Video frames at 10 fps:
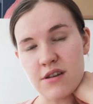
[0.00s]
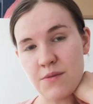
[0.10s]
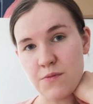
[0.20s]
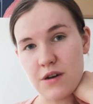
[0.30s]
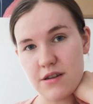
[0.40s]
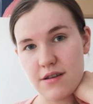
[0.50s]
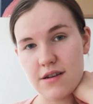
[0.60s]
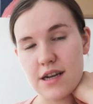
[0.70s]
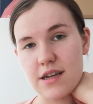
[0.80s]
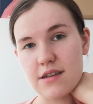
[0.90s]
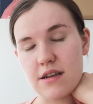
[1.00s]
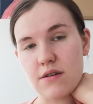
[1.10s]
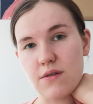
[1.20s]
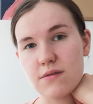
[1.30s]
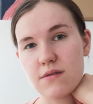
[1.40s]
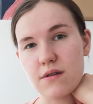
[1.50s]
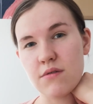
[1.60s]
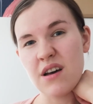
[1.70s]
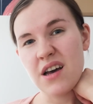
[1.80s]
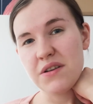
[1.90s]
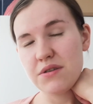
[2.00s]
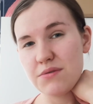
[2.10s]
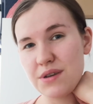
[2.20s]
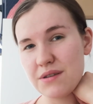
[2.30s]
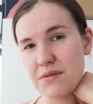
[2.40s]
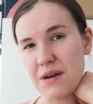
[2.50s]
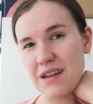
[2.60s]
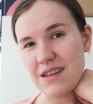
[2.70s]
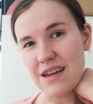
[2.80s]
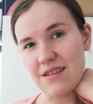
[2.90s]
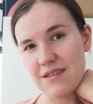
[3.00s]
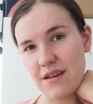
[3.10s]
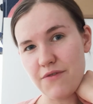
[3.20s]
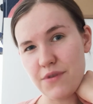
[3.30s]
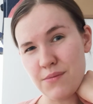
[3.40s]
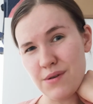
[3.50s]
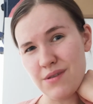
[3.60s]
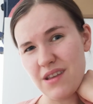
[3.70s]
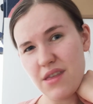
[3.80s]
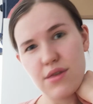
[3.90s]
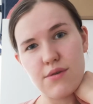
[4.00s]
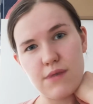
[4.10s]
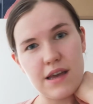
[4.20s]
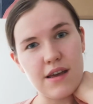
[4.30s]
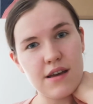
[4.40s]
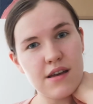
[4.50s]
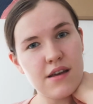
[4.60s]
and I'm quite good at it, and also choosing the right answer from only 3,